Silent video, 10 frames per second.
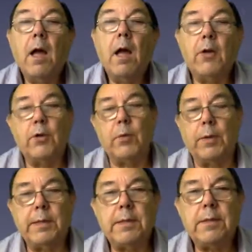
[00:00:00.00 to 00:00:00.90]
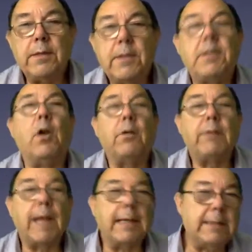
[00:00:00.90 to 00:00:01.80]
Another one is dissolved
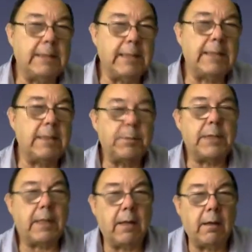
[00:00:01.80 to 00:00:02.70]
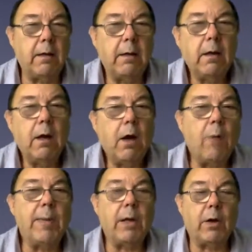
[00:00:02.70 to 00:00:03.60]
gases. This is a particular
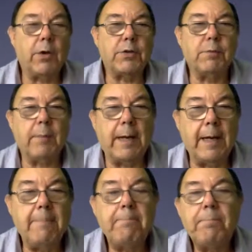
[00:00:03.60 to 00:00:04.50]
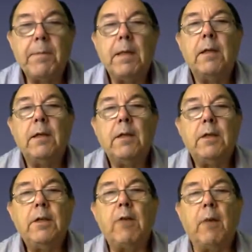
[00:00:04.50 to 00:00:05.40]
hobby horse of mine.
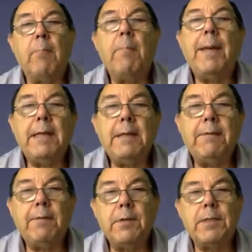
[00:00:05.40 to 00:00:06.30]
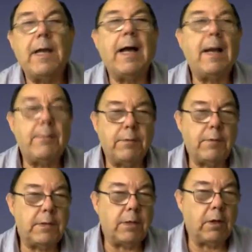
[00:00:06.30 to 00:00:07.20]
You've got many different types of
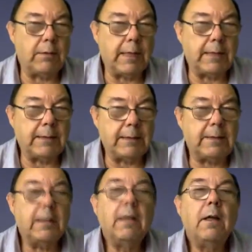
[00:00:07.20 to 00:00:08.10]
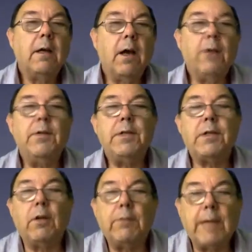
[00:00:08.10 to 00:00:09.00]
dissolved gases, and
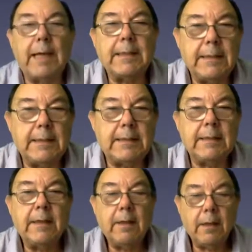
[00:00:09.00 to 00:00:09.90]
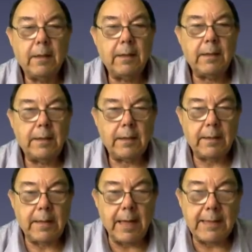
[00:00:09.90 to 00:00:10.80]
dissolved gases
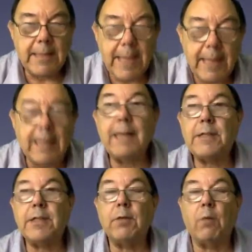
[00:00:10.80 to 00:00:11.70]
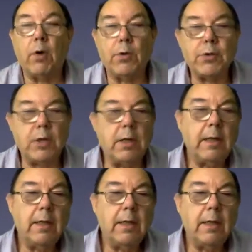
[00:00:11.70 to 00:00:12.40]
get taken into the water.